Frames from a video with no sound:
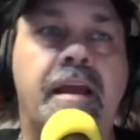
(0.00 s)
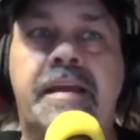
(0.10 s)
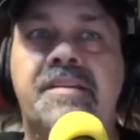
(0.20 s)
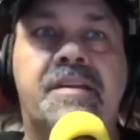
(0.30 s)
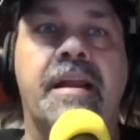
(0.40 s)

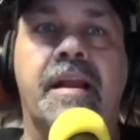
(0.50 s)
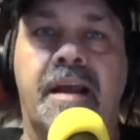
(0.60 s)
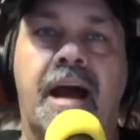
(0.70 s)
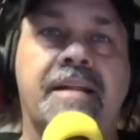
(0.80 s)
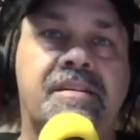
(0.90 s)
he's kind of
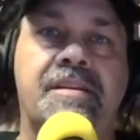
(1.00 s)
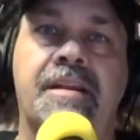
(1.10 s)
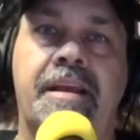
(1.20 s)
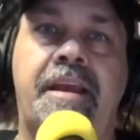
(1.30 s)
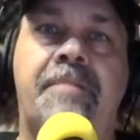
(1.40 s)

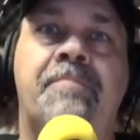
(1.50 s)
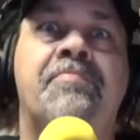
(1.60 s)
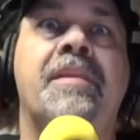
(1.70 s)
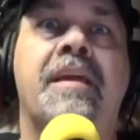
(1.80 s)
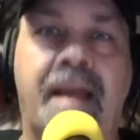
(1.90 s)
constantly
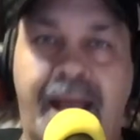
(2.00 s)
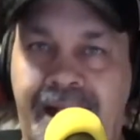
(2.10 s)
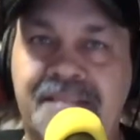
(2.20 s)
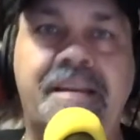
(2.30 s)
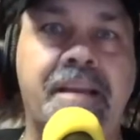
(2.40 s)

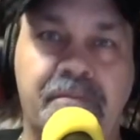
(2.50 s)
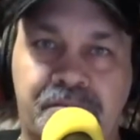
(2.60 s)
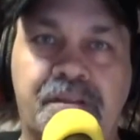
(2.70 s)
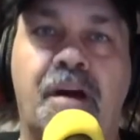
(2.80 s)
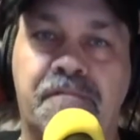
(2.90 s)
asking
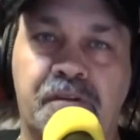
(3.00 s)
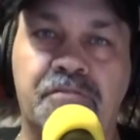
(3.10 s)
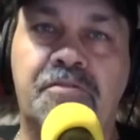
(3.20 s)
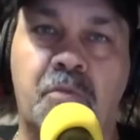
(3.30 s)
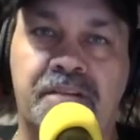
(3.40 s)
himself
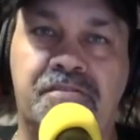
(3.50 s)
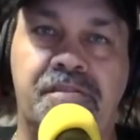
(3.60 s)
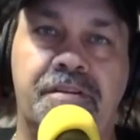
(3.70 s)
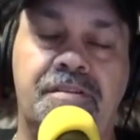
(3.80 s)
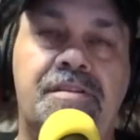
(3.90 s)
those
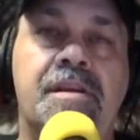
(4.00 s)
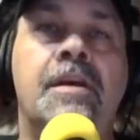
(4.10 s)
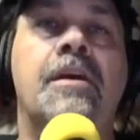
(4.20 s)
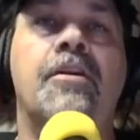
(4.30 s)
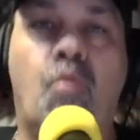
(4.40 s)
questions,
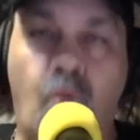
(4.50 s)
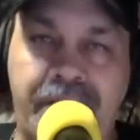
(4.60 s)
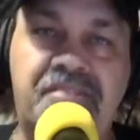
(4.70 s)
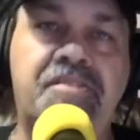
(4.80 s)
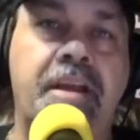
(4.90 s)

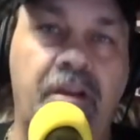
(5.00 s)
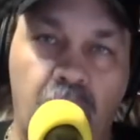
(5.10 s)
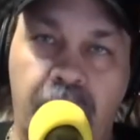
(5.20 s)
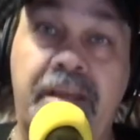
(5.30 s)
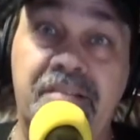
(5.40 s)

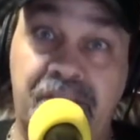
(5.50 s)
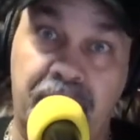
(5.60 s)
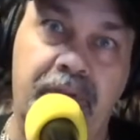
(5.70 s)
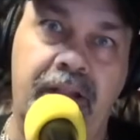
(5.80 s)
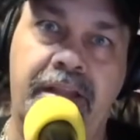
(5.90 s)
questioning his
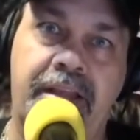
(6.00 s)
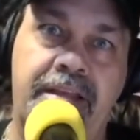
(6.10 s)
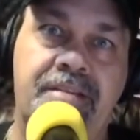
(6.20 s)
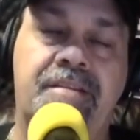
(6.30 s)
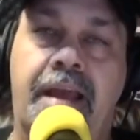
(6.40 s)

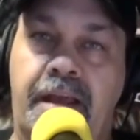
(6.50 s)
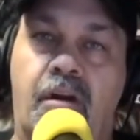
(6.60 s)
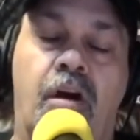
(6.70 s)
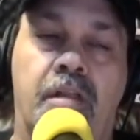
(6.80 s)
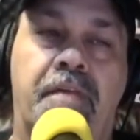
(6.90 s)
abilities and
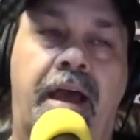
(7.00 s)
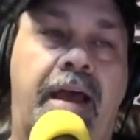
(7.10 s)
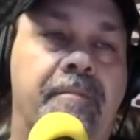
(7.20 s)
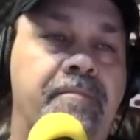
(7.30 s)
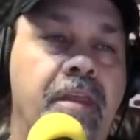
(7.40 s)
all of
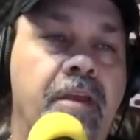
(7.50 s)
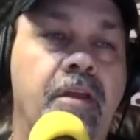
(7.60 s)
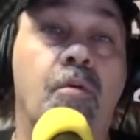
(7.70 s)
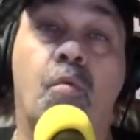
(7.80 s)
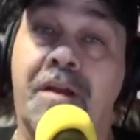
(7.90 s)
that.
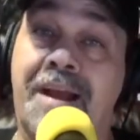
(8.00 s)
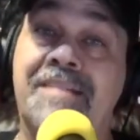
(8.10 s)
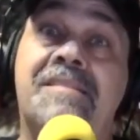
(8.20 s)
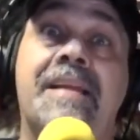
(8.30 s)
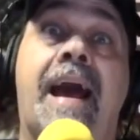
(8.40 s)

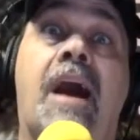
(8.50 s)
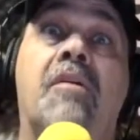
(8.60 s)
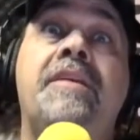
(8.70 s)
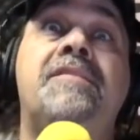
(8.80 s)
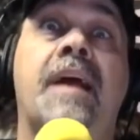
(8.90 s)
Whereas now
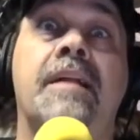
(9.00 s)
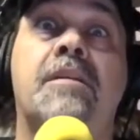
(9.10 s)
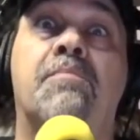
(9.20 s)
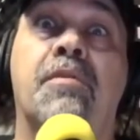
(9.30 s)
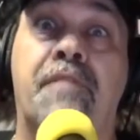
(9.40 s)
he's got
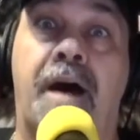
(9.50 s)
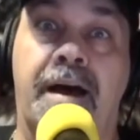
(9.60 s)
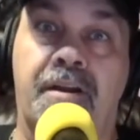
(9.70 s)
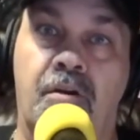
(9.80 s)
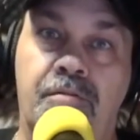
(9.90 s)
the
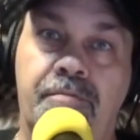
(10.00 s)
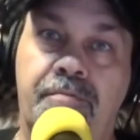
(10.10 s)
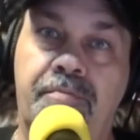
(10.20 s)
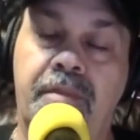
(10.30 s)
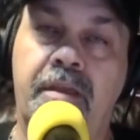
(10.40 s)
bravado,
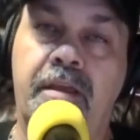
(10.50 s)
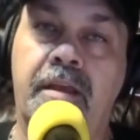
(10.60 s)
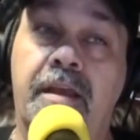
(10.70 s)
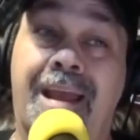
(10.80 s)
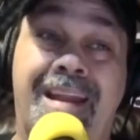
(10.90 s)

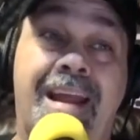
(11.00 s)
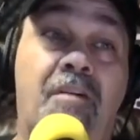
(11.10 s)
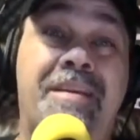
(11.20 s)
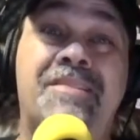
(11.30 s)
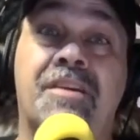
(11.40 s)
and
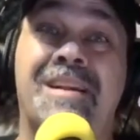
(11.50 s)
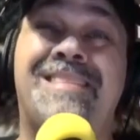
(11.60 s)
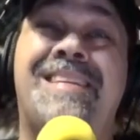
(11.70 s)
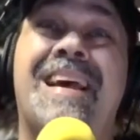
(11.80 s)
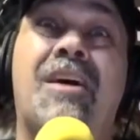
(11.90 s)
now he's going to
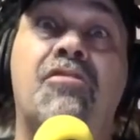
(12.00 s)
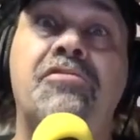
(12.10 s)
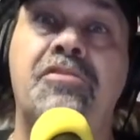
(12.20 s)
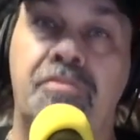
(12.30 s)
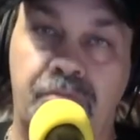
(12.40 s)
tell
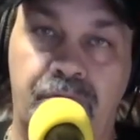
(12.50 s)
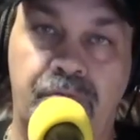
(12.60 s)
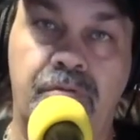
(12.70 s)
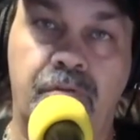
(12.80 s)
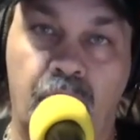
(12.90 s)
you
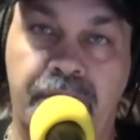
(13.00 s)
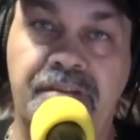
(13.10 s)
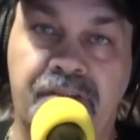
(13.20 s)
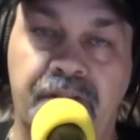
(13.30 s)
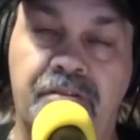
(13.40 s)
what
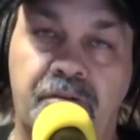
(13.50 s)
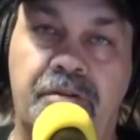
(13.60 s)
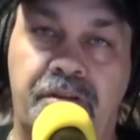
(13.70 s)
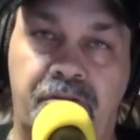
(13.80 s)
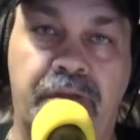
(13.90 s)
he's going to do
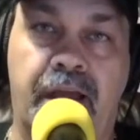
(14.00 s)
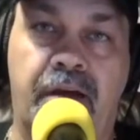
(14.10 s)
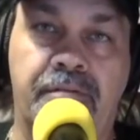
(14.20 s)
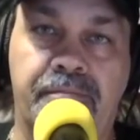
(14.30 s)
to you now.